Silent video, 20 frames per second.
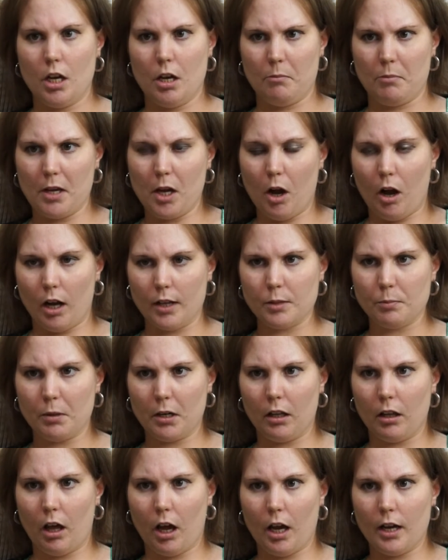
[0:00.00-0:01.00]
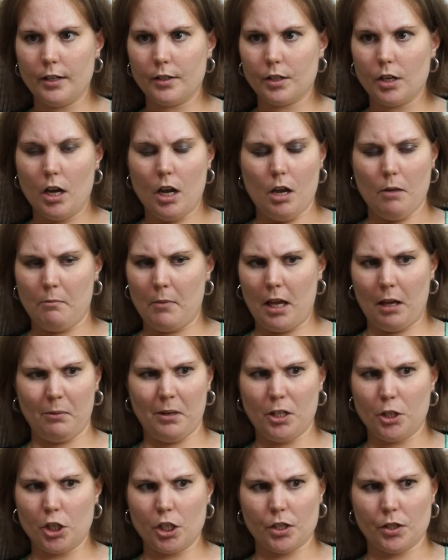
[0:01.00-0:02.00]
be hospitalized.
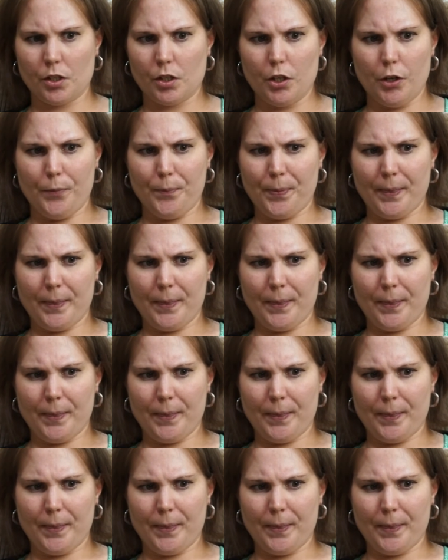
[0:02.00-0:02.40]
Maybe just